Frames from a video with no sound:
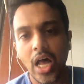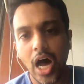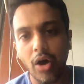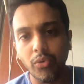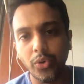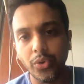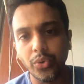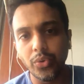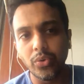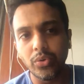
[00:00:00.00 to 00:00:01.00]
How do
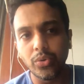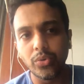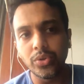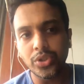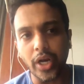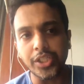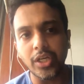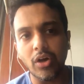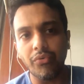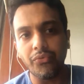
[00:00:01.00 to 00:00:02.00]
you do
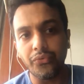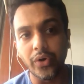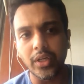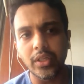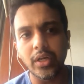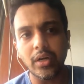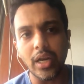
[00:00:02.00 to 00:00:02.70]
stretching of further,